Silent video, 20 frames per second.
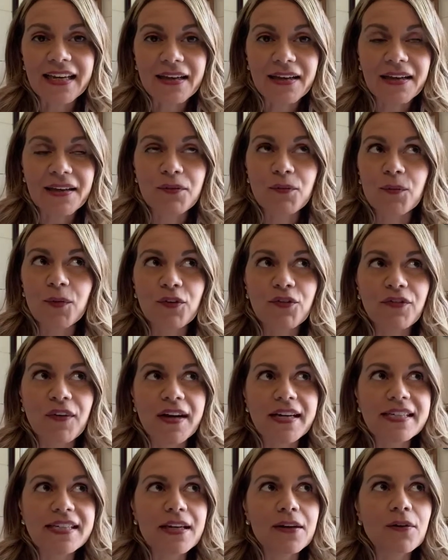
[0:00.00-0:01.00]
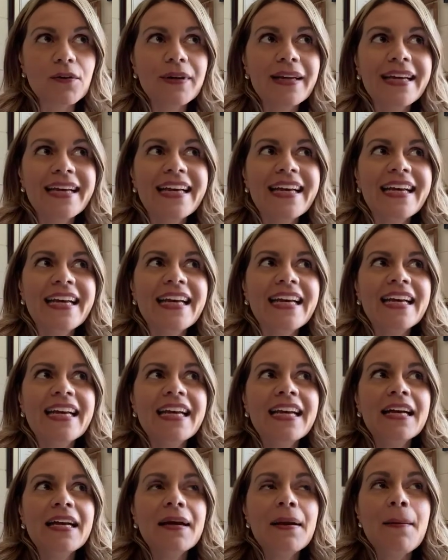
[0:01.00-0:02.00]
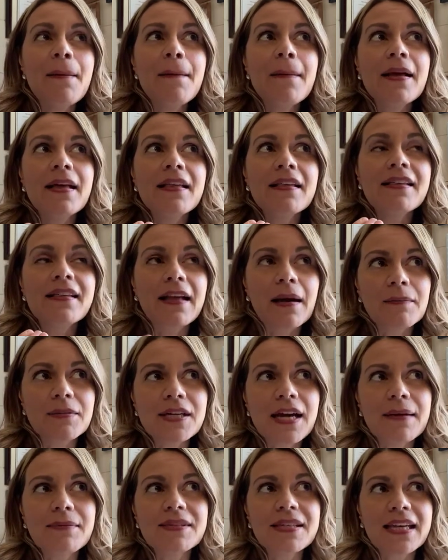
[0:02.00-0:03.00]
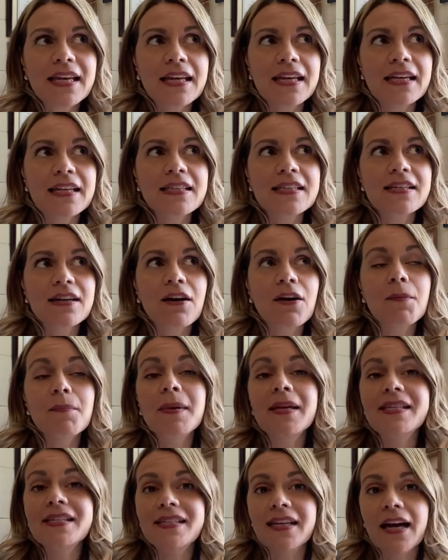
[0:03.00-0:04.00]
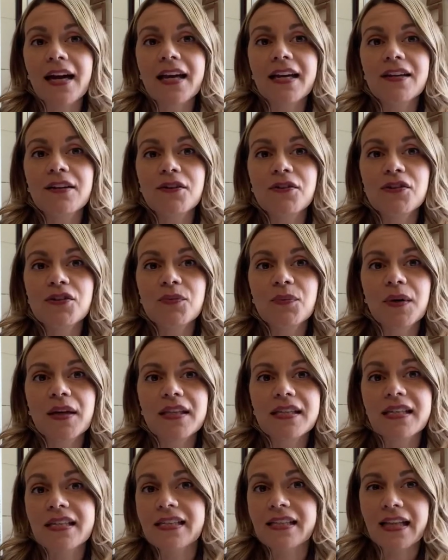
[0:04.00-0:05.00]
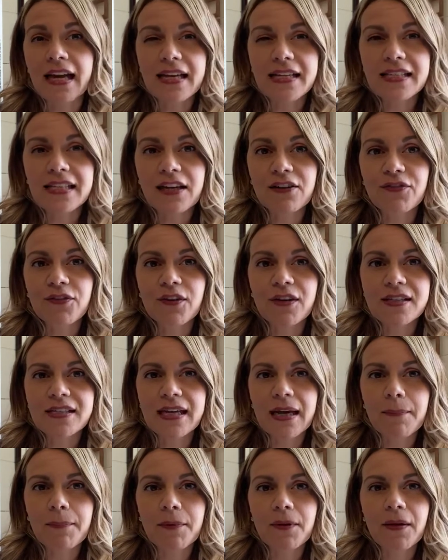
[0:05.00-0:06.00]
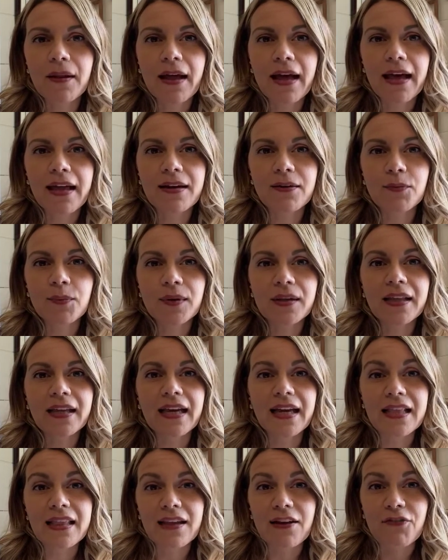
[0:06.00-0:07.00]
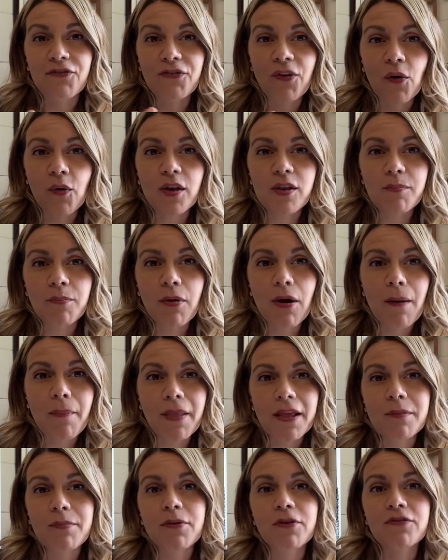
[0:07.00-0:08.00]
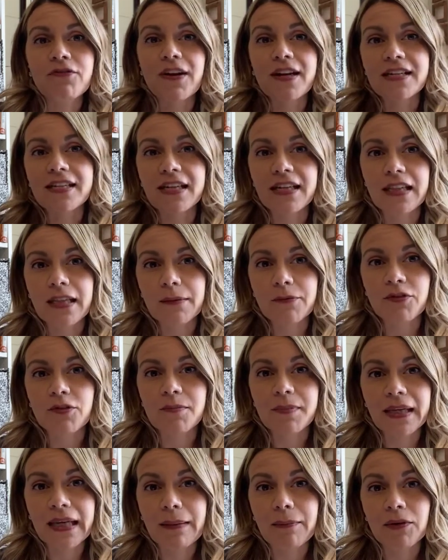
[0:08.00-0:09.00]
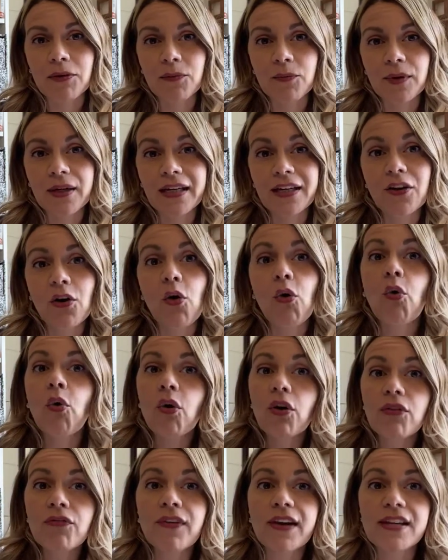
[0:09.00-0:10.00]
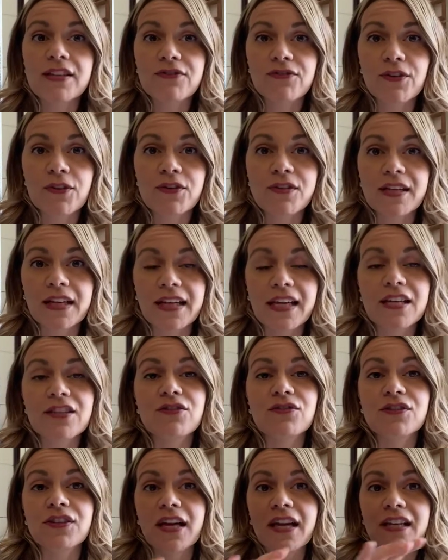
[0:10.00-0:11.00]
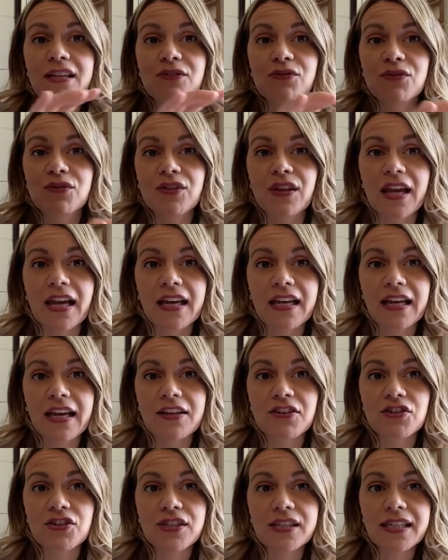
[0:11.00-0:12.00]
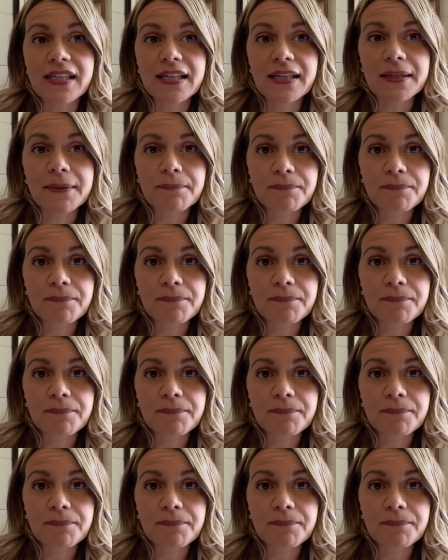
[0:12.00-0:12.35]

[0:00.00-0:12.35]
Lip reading: we'll find out sometimes kids are misdiagnosed with dyslexia, for example, and really it's a focus problem that's preventing them from being able to read, or vice versa. Kids are diagnosed with ADHD